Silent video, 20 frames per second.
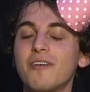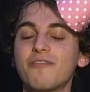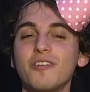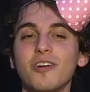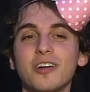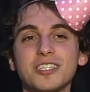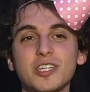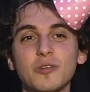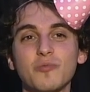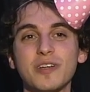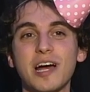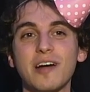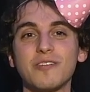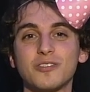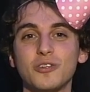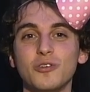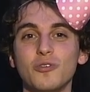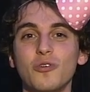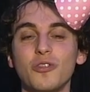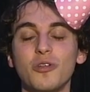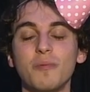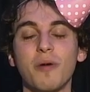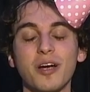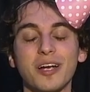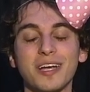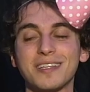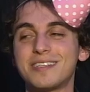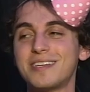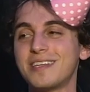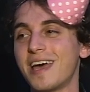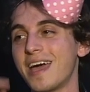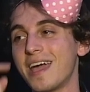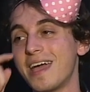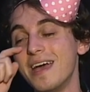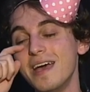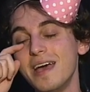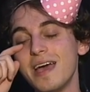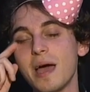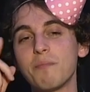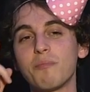fiance went out to the market today
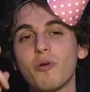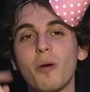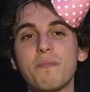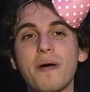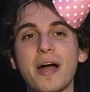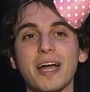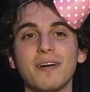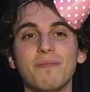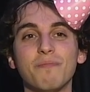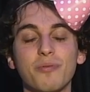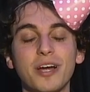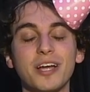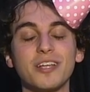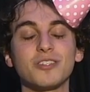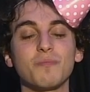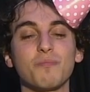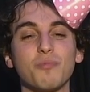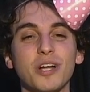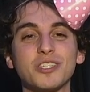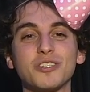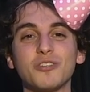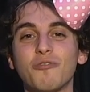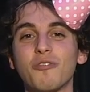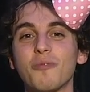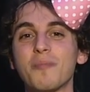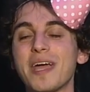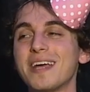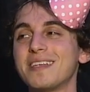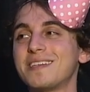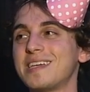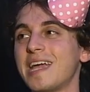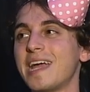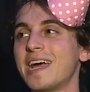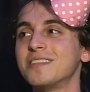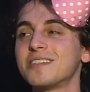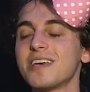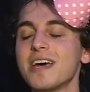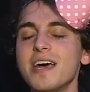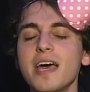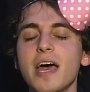and brought back a pretzel from Auntie Anne's.